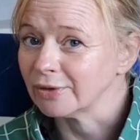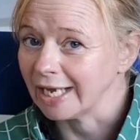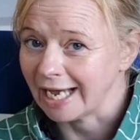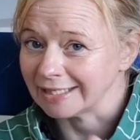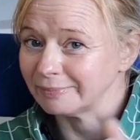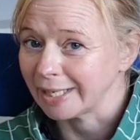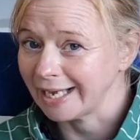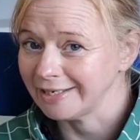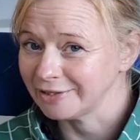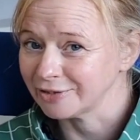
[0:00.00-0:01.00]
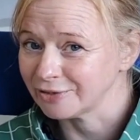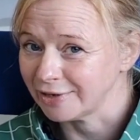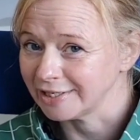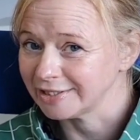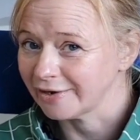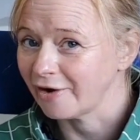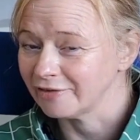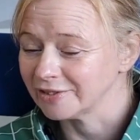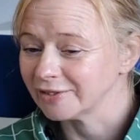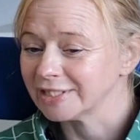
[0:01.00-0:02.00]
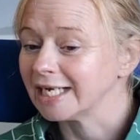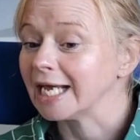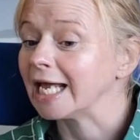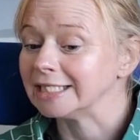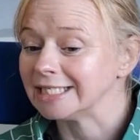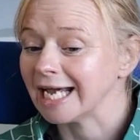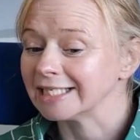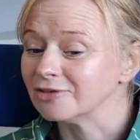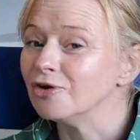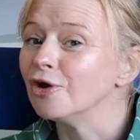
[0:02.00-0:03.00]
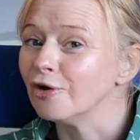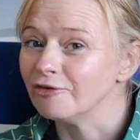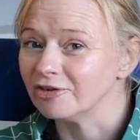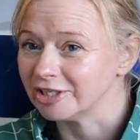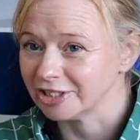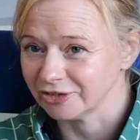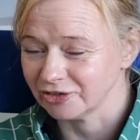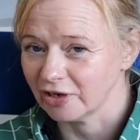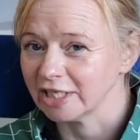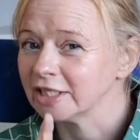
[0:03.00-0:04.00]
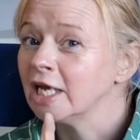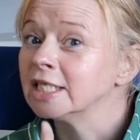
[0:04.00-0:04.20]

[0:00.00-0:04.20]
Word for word: it has mechanical stretch horizontally and it has no vertical stretch.